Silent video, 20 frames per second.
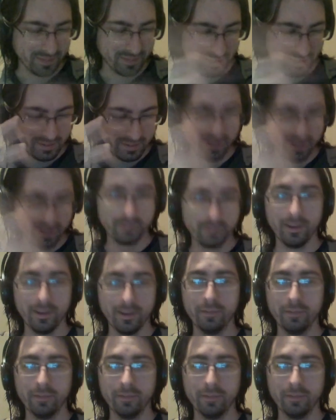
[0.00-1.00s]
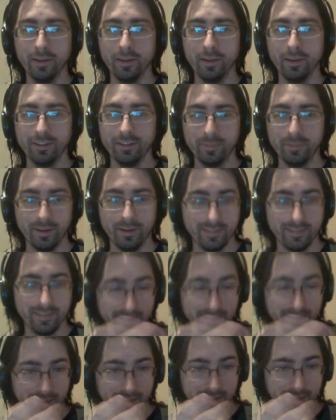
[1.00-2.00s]
Josh Rain, for his part, the
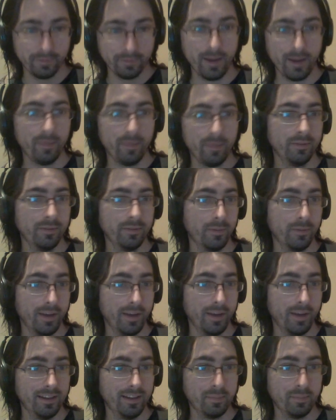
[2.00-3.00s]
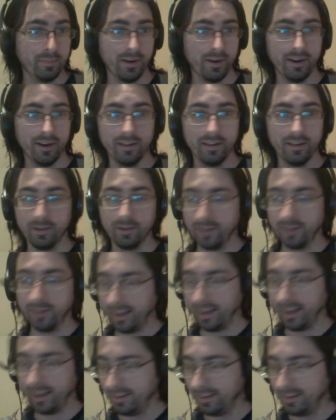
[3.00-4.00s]
Death of Rabbits, for its part, goes
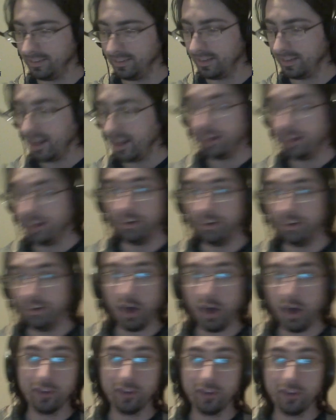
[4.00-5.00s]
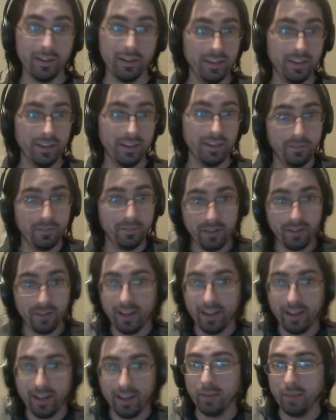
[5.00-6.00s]
ahead and knocks on the
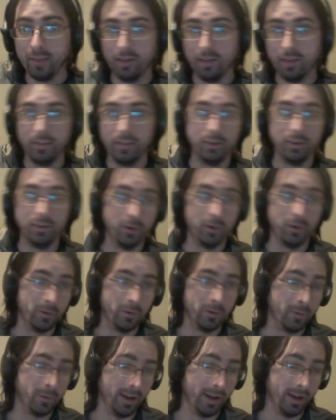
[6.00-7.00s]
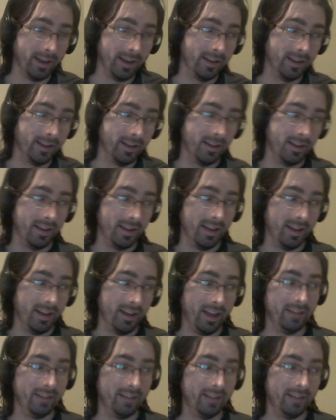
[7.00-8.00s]
frame of the doorway
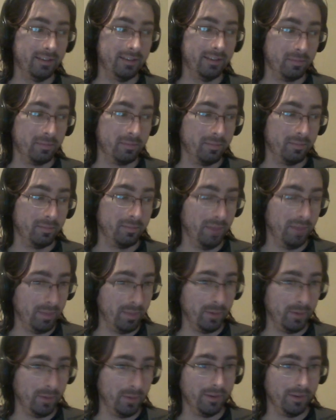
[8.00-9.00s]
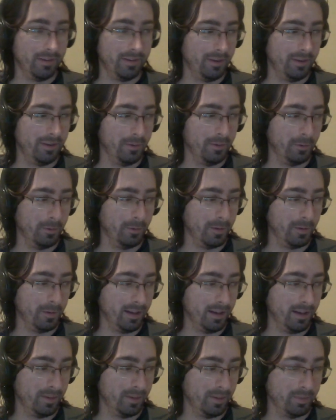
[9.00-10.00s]
and just simply wants
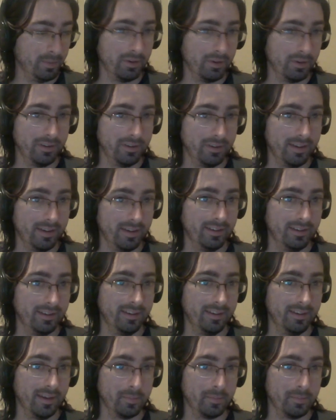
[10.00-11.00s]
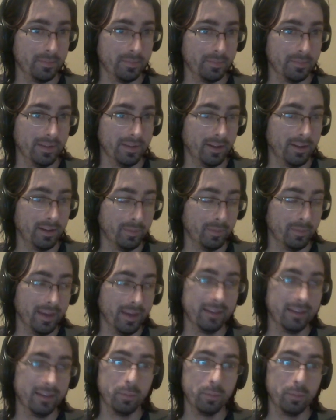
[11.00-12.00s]
to present himself, make
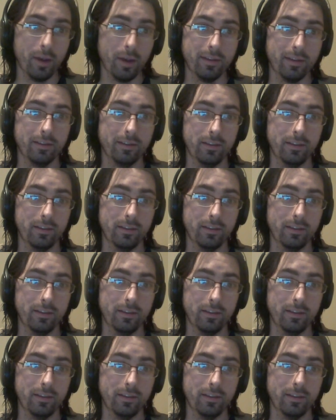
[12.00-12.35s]
his presence